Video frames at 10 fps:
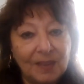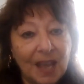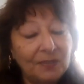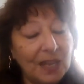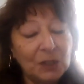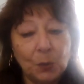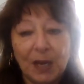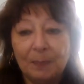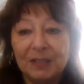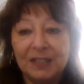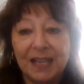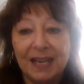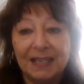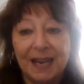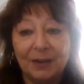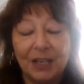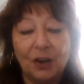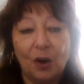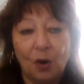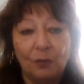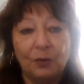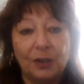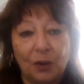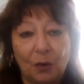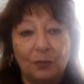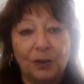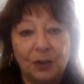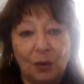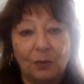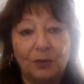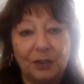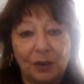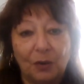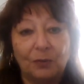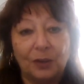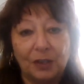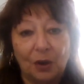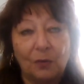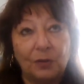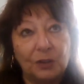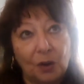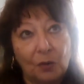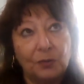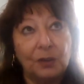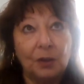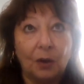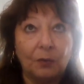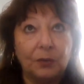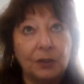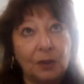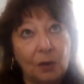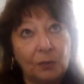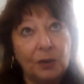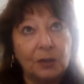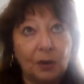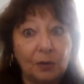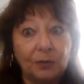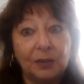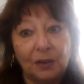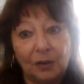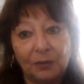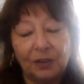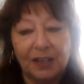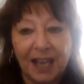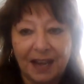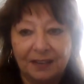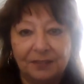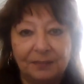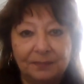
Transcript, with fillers: That's what I've been saying out here over and over and over and over and over and over and over and over and over and over again.